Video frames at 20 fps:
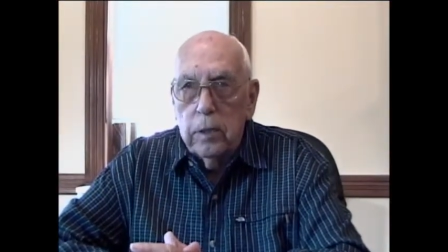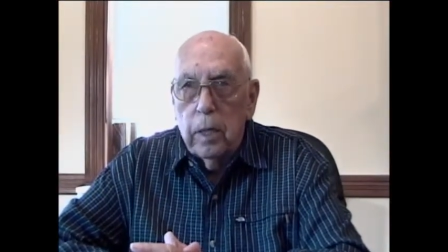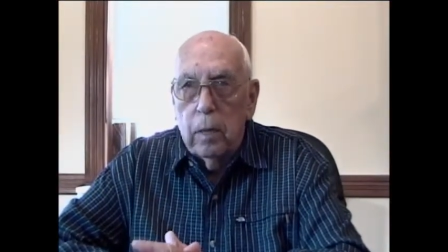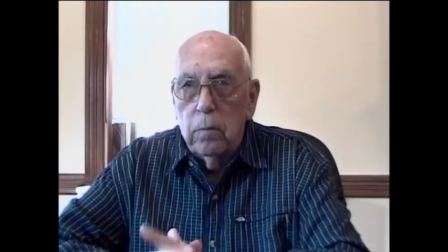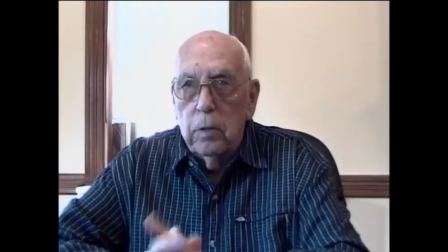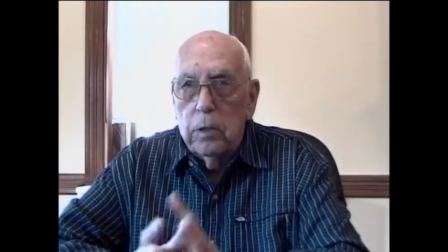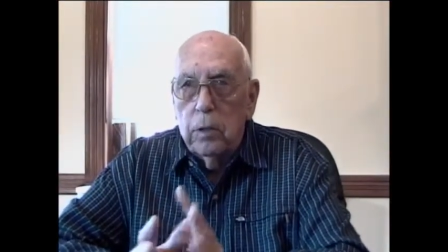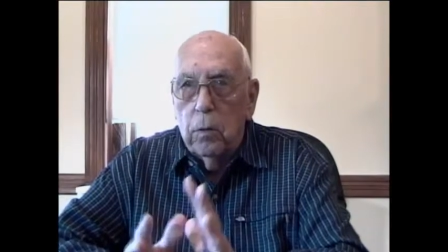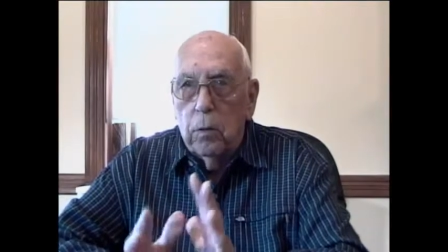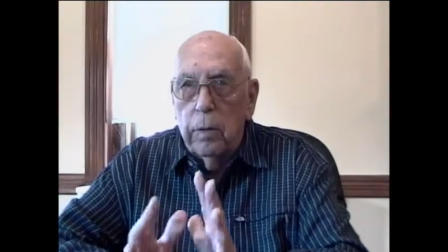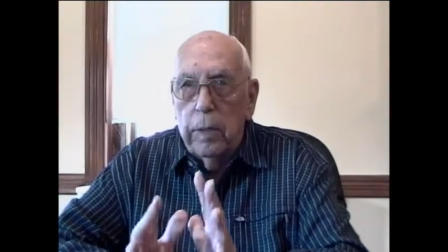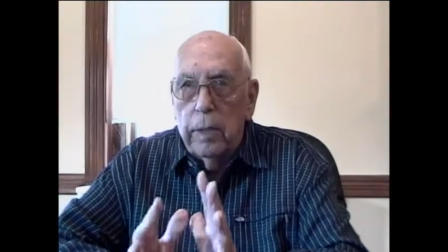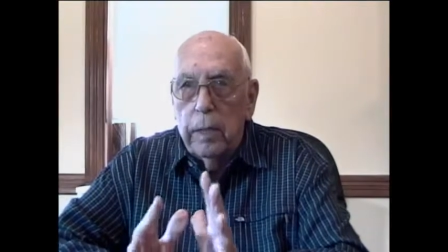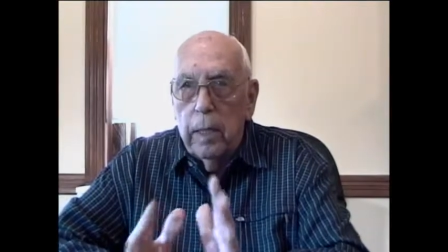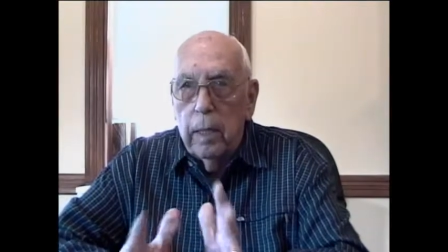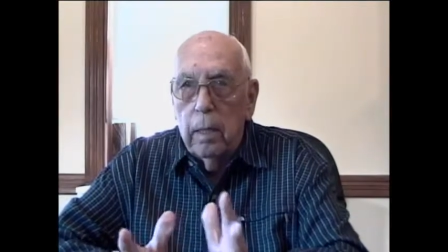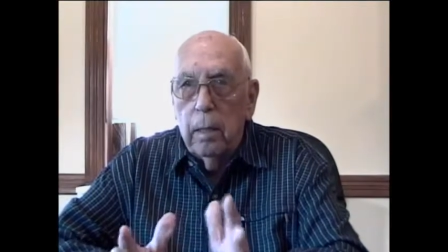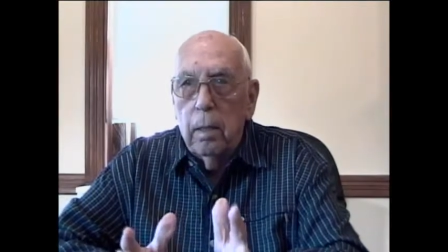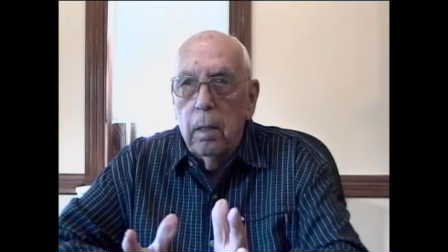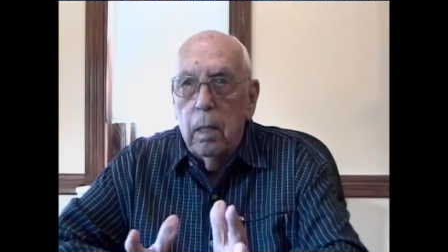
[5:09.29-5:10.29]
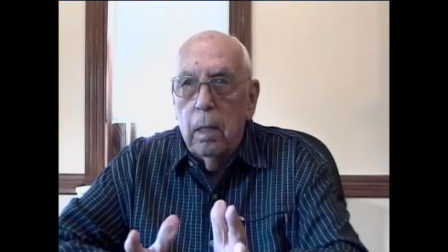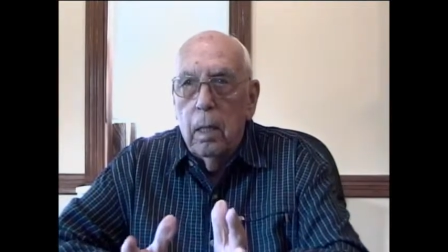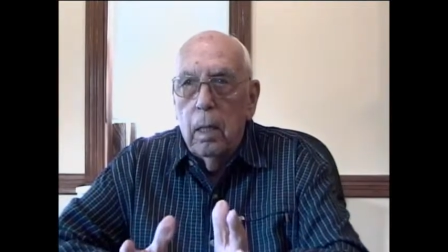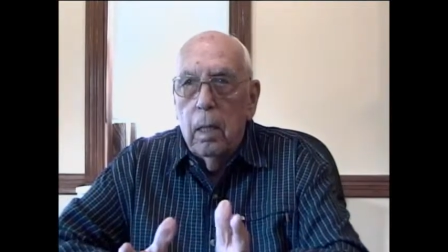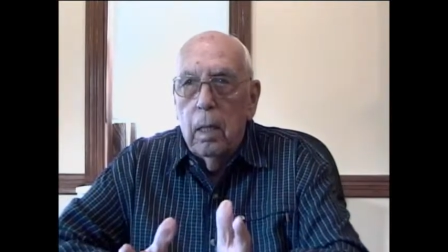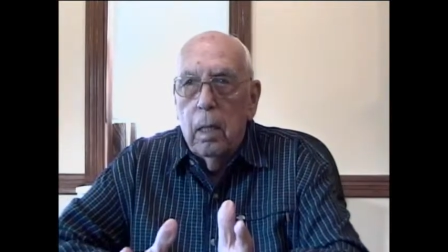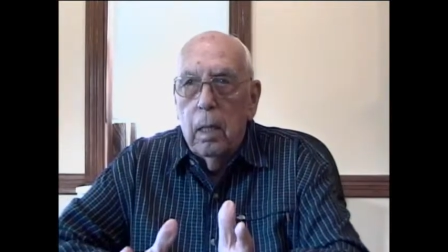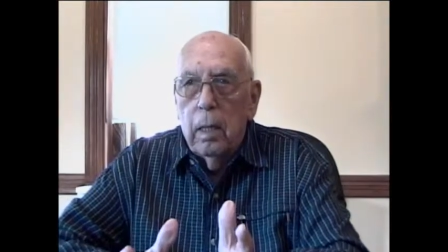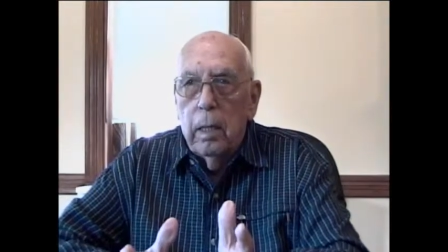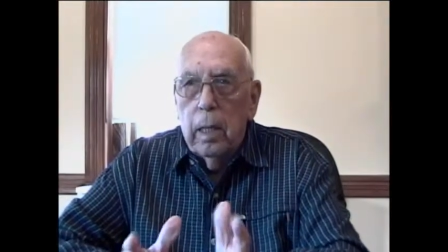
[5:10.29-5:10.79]
I was only there,
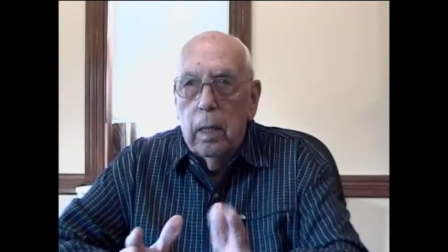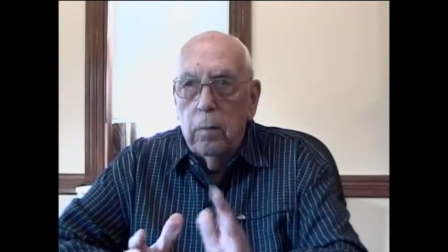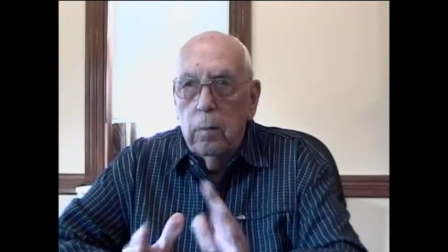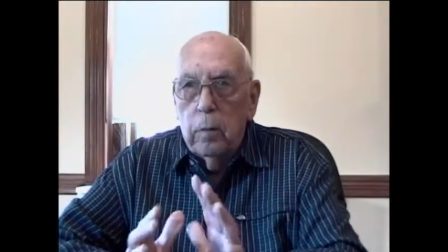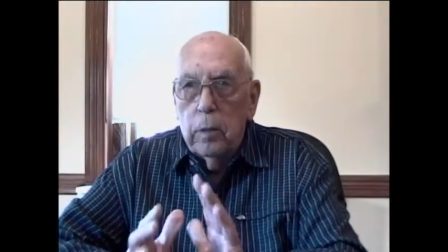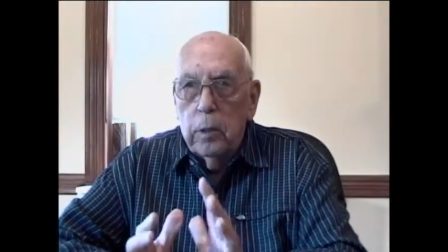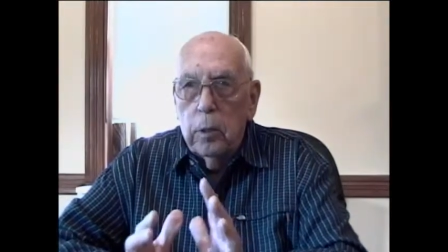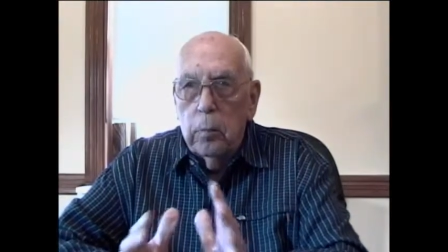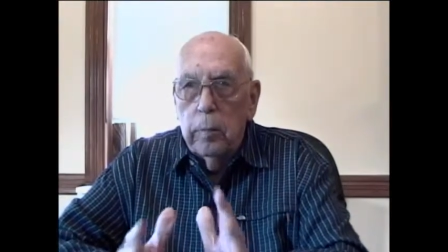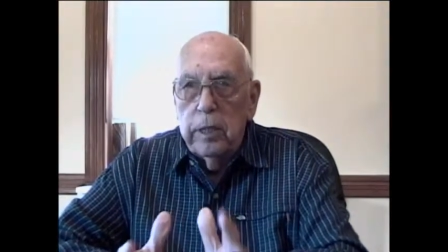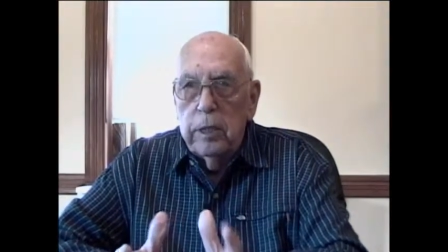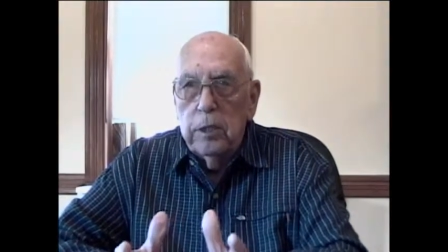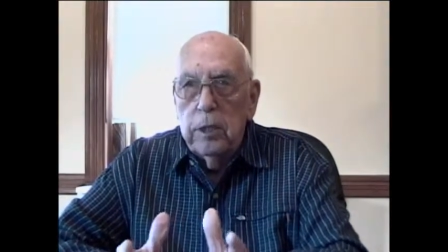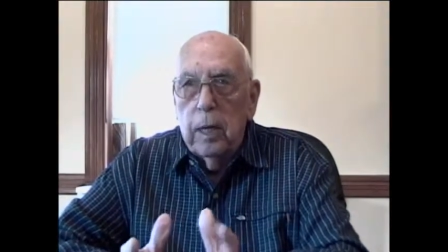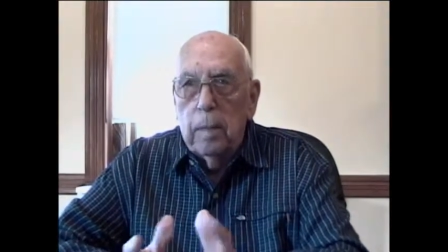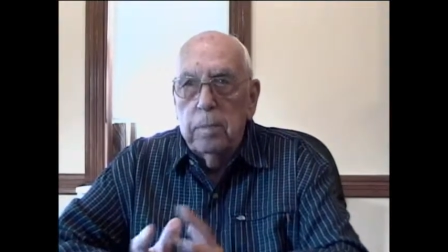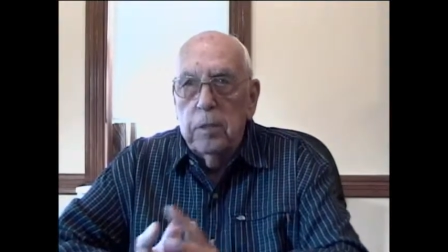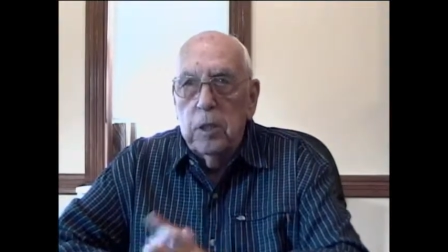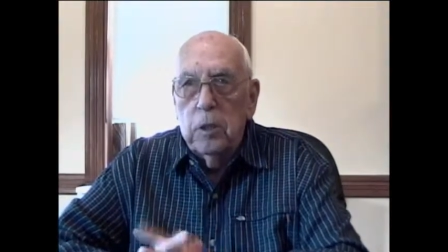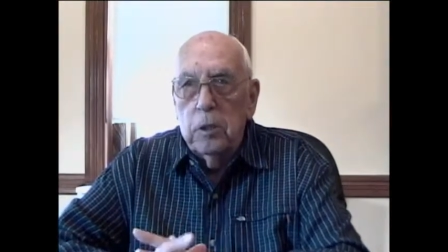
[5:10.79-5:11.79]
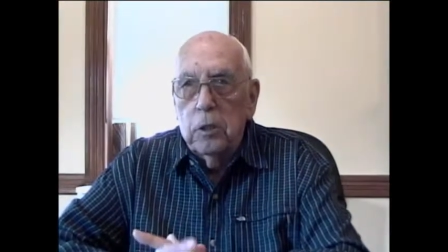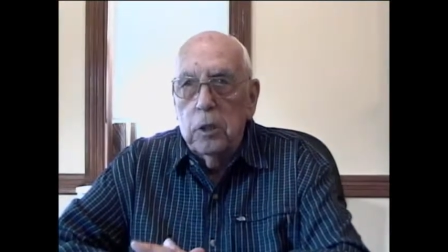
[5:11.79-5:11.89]
that was a reception